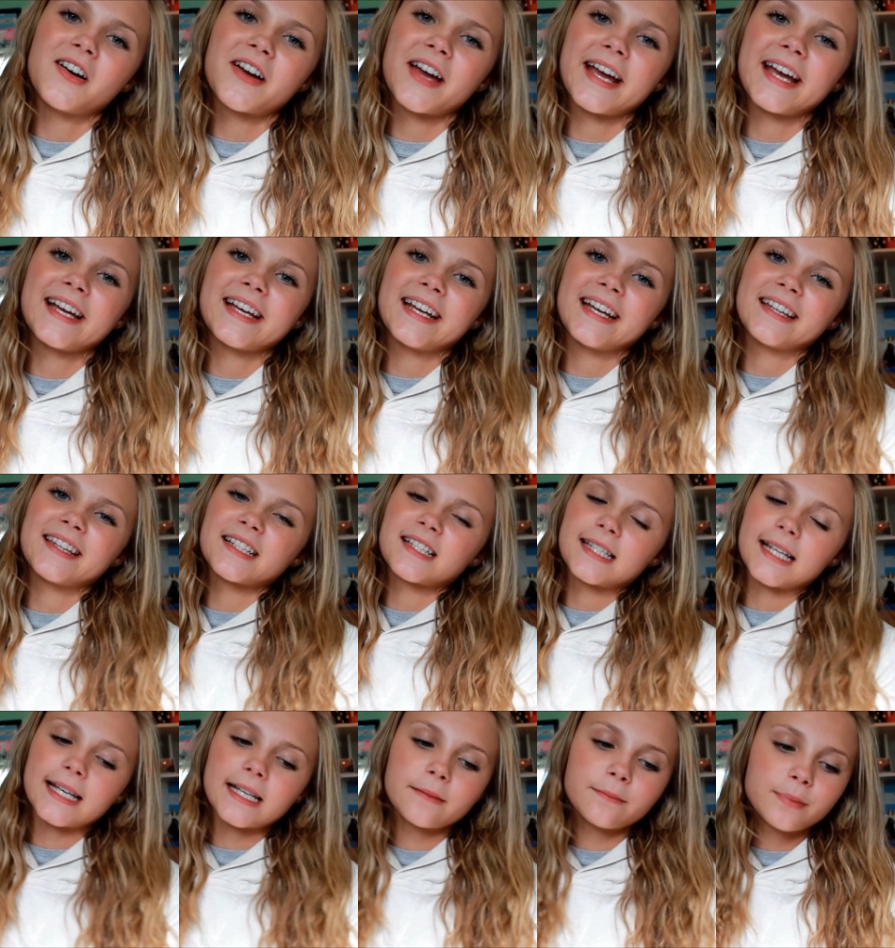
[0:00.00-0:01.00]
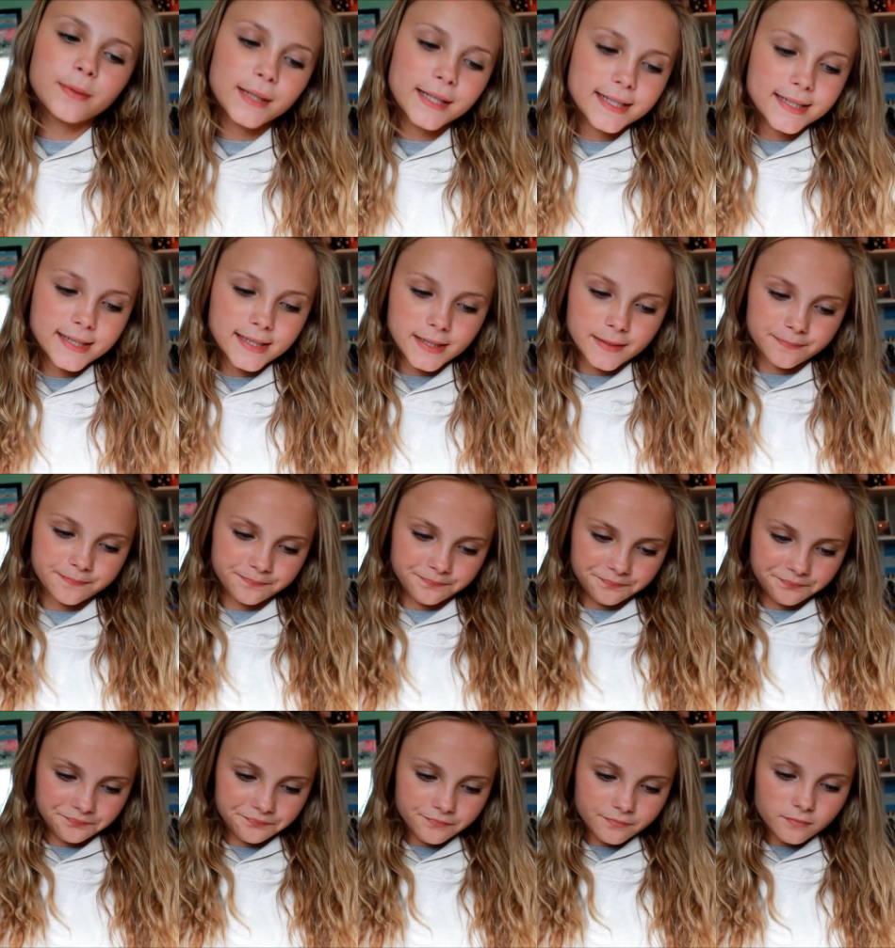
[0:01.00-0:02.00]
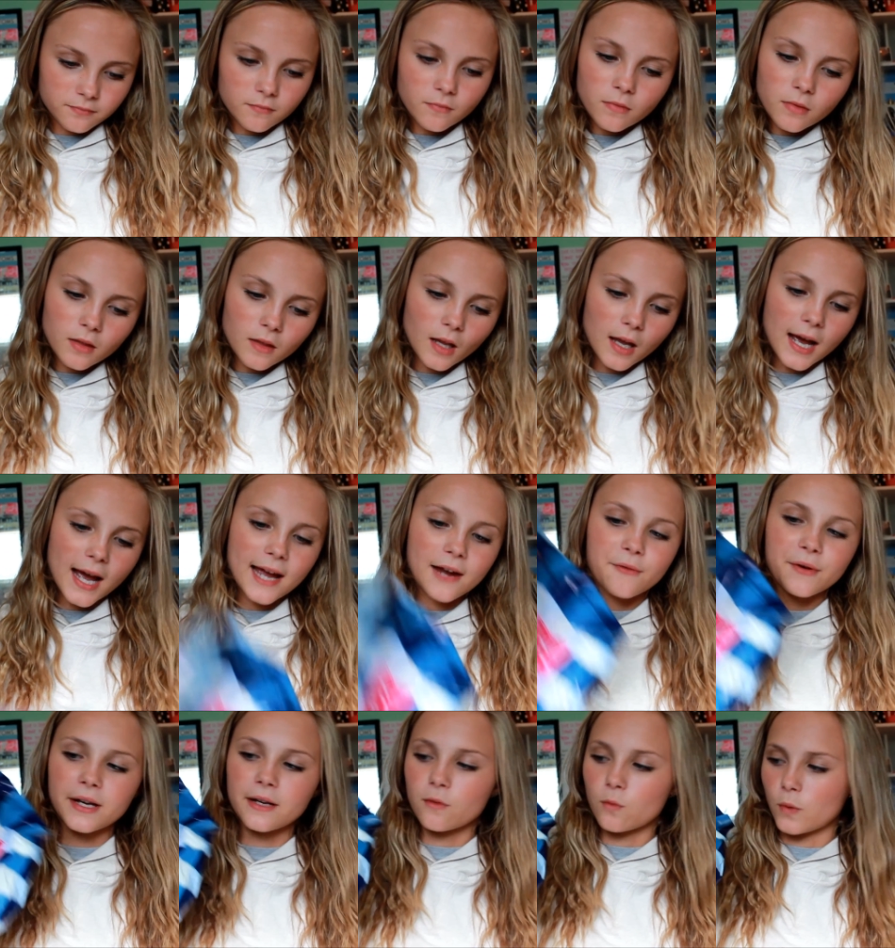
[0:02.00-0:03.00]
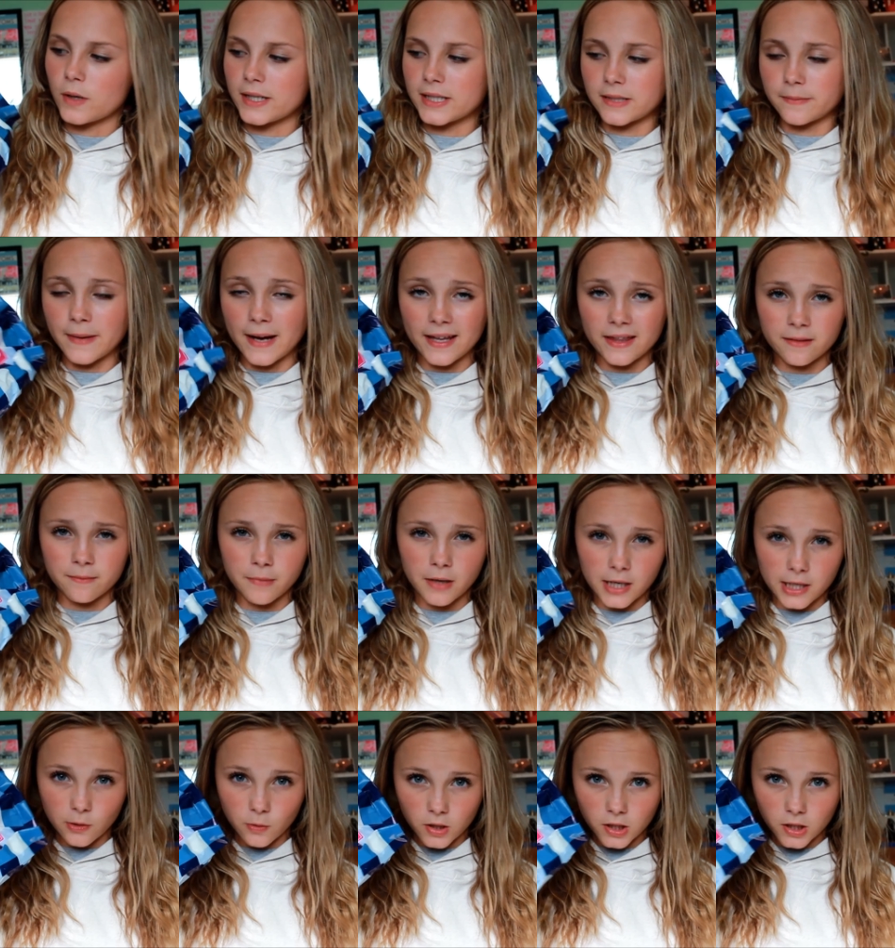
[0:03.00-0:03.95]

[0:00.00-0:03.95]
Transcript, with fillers: Okay and the second place I went was Bath & Body